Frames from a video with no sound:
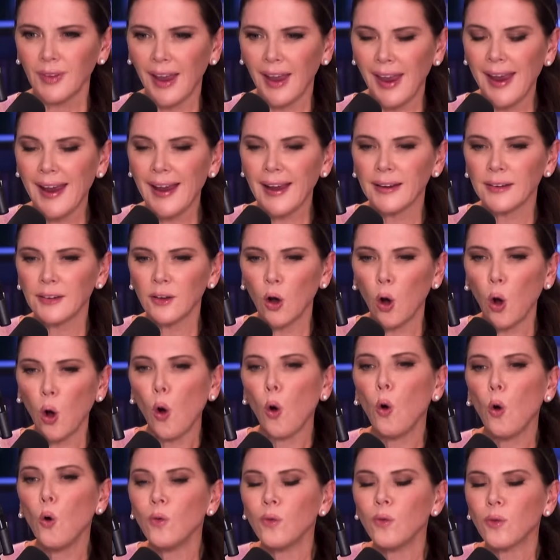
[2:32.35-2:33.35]
And
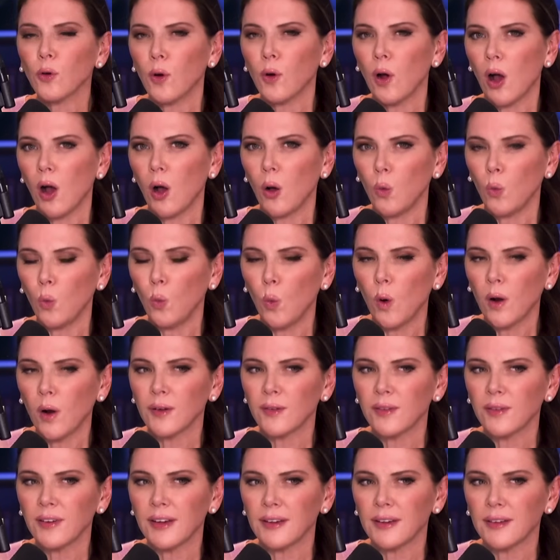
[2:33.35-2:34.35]
overall, one
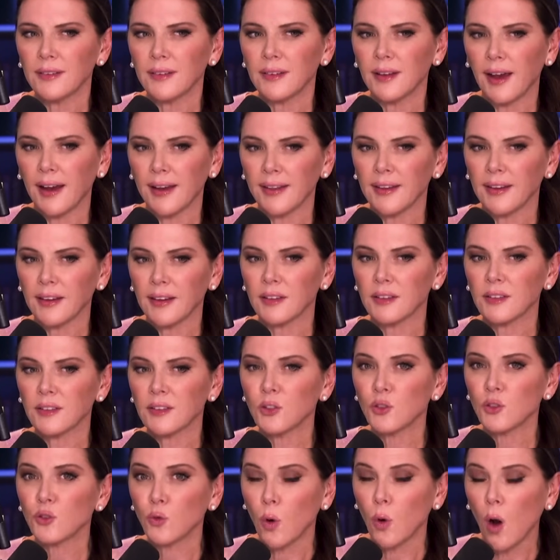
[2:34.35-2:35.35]
of his, I think,
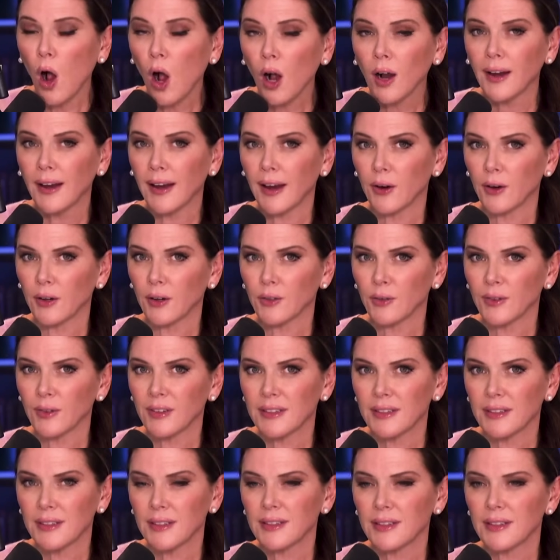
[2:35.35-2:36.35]
strong
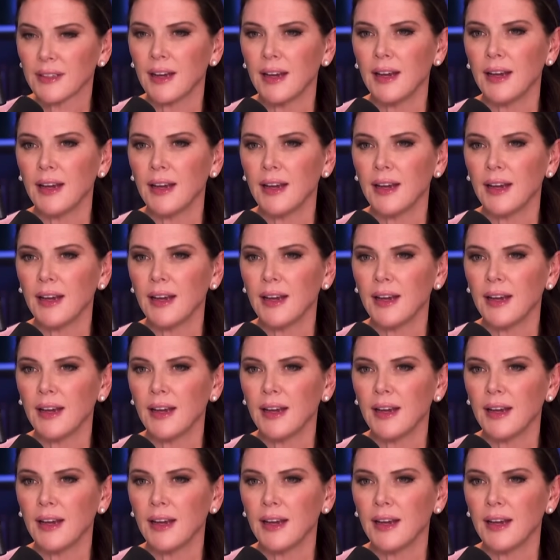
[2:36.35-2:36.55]
characteristics